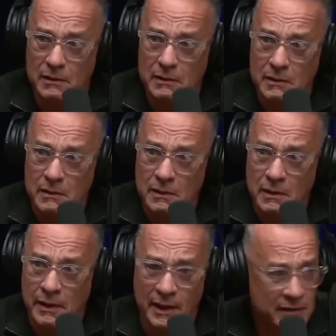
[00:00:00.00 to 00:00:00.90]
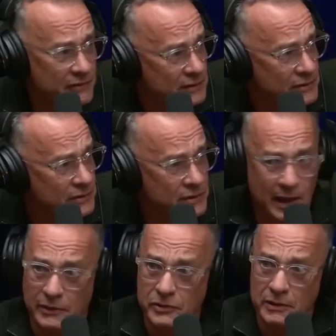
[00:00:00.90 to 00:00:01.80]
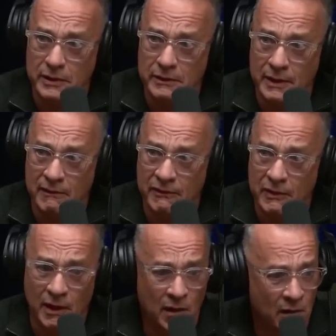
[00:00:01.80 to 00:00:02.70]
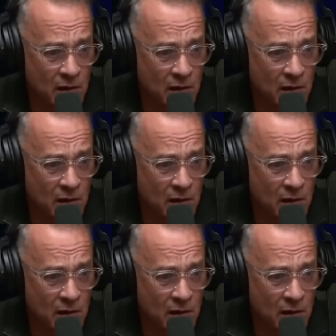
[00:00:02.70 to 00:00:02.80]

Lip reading: the real-life events that inspired the film.